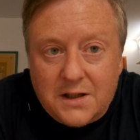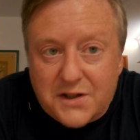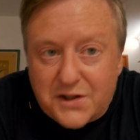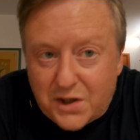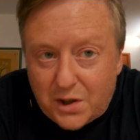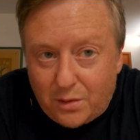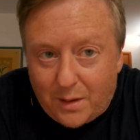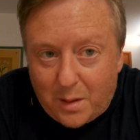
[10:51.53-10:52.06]

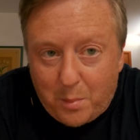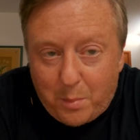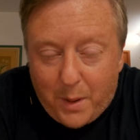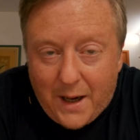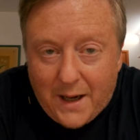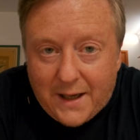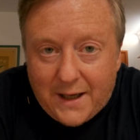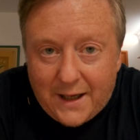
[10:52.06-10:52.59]
So I'm
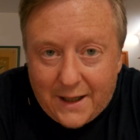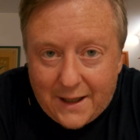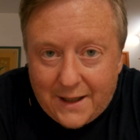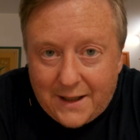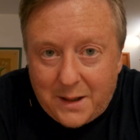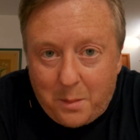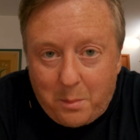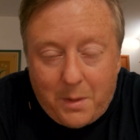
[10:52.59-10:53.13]
back
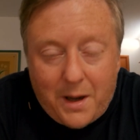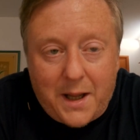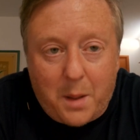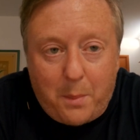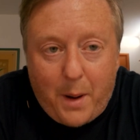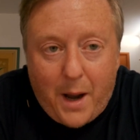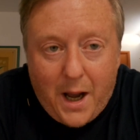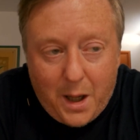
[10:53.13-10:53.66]
in my
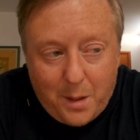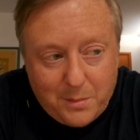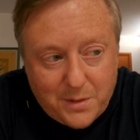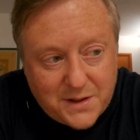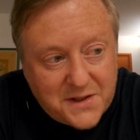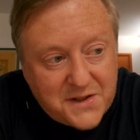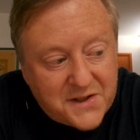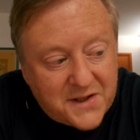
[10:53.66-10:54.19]

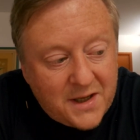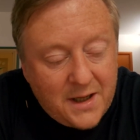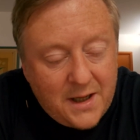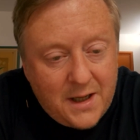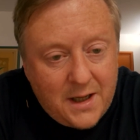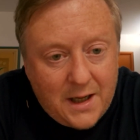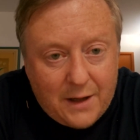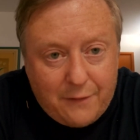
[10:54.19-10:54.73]
apartment
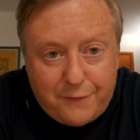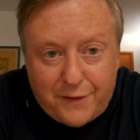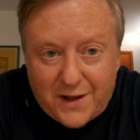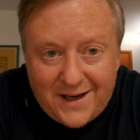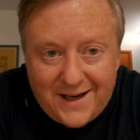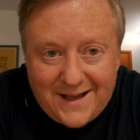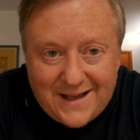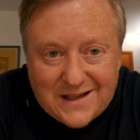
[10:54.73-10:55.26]
and for
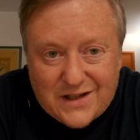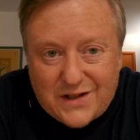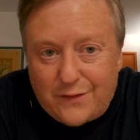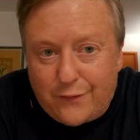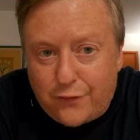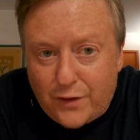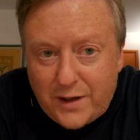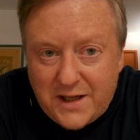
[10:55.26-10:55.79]
the next
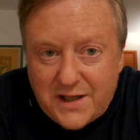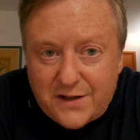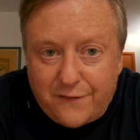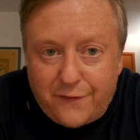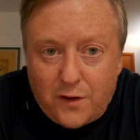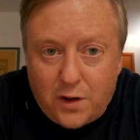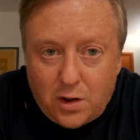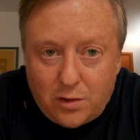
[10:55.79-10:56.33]
three to
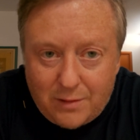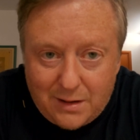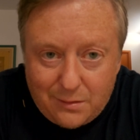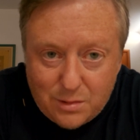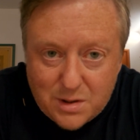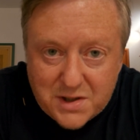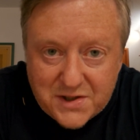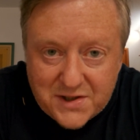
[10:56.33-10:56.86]
four
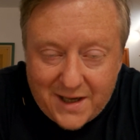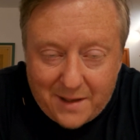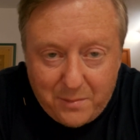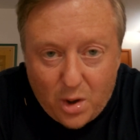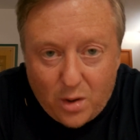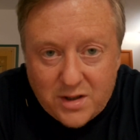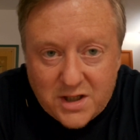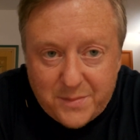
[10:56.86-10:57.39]
hours
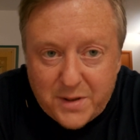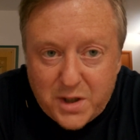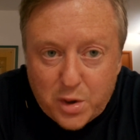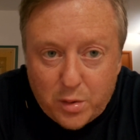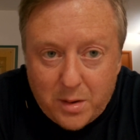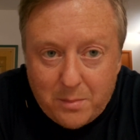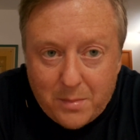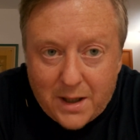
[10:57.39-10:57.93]
I'm going to be
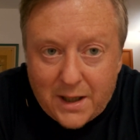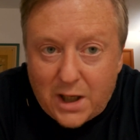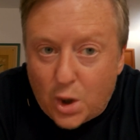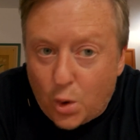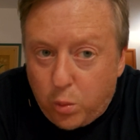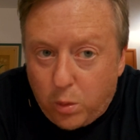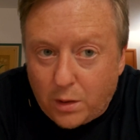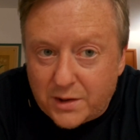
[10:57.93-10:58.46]
doing my
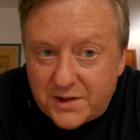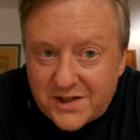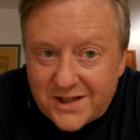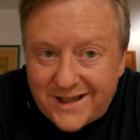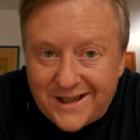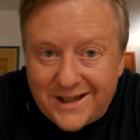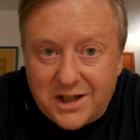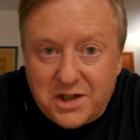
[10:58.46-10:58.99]

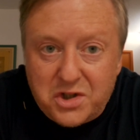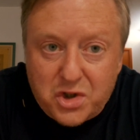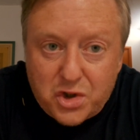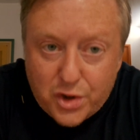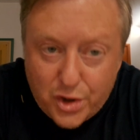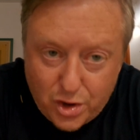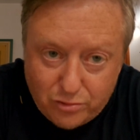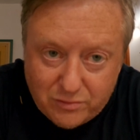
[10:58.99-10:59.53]
quality
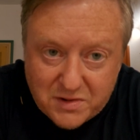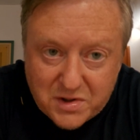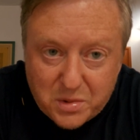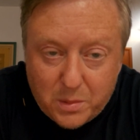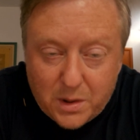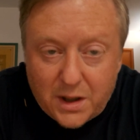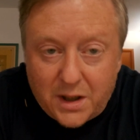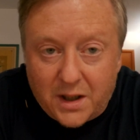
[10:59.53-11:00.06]
assurance
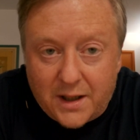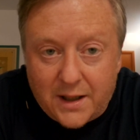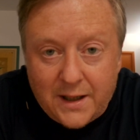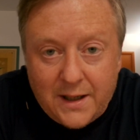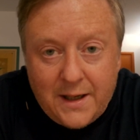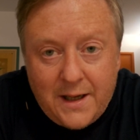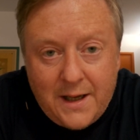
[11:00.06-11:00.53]
work.